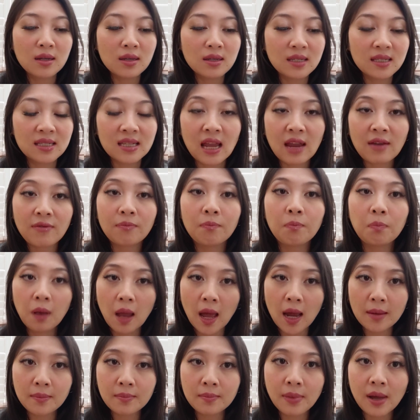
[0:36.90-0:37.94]
safe
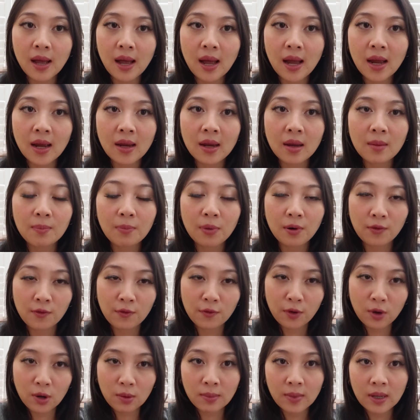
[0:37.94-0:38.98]
blind buy
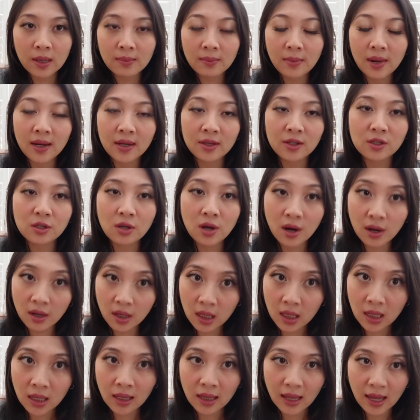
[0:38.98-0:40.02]
perfume in my entire
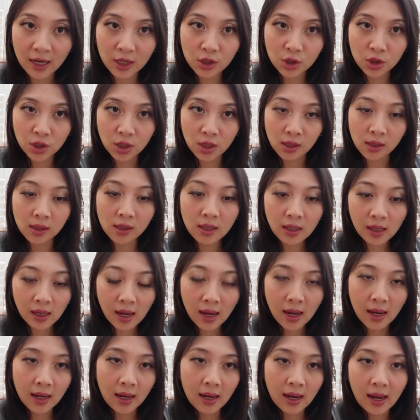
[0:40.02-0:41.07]
collection
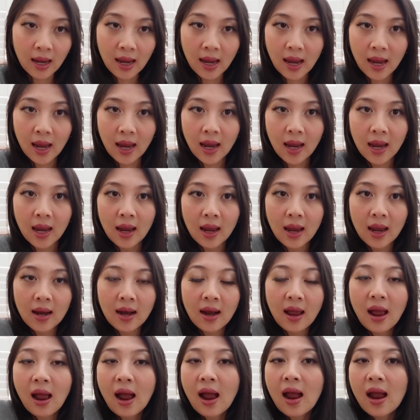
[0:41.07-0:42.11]
and
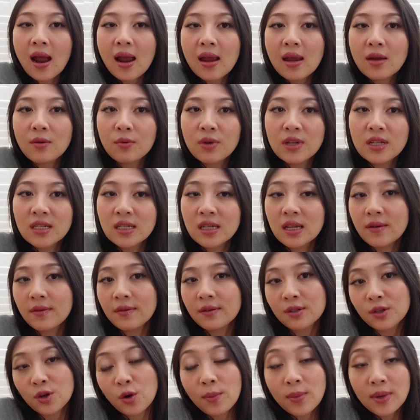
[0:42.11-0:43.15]
I received
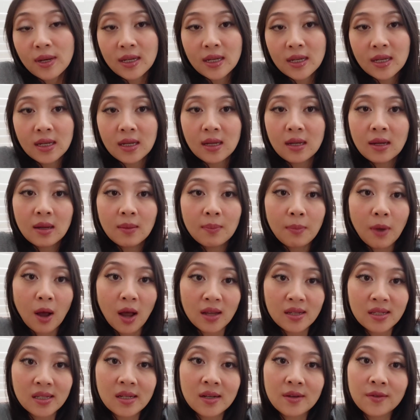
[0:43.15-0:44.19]
so many
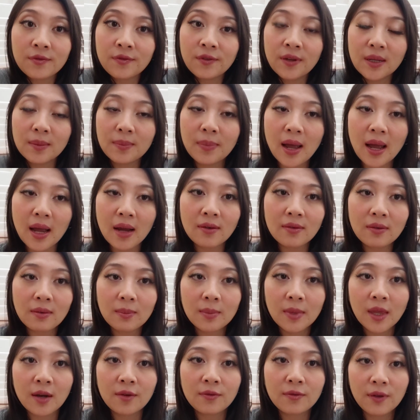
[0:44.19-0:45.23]
positive feedback
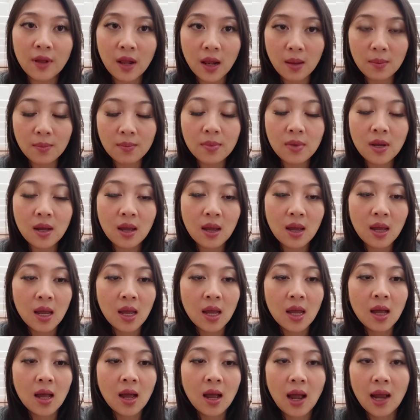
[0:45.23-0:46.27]
from that film.
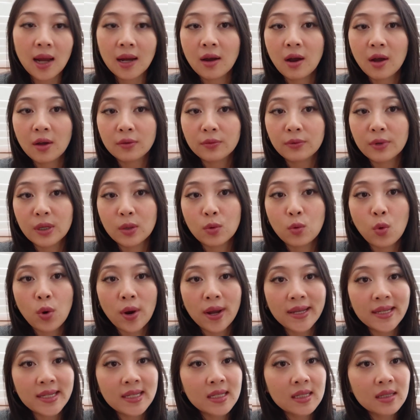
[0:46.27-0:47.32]
I got
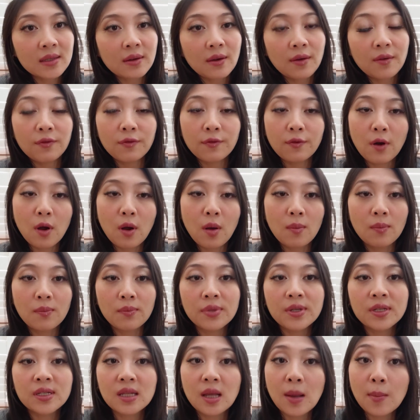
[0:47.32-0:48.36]
requests from
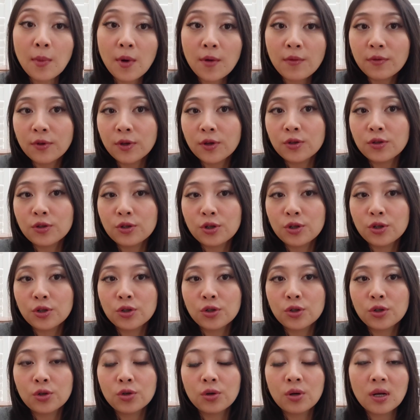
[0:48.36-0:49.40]
some of you to
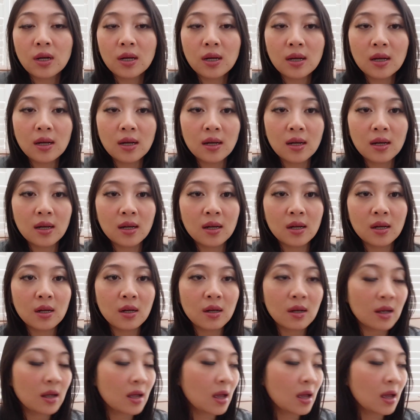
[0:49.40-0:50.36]
do a